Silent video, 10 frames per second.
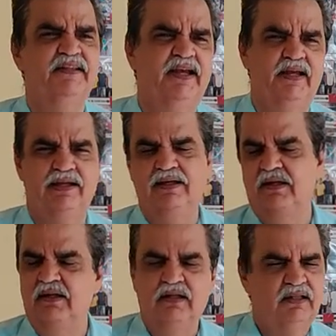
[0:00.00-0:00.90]

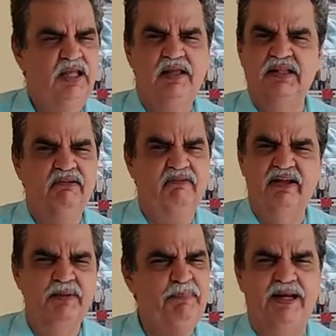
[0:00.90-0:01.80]
Te, they were
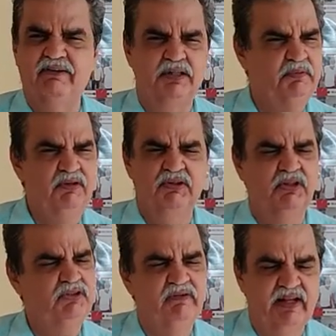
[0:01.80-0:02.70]
very pally with him. He was
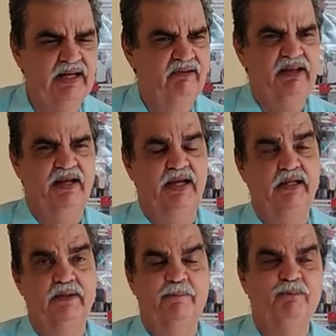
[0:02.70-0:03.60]
also a very loving
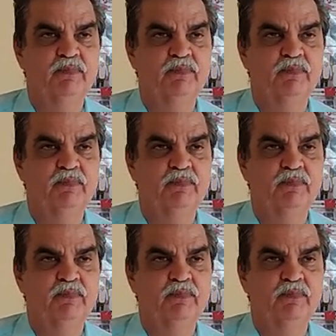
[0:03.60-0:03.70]
guy.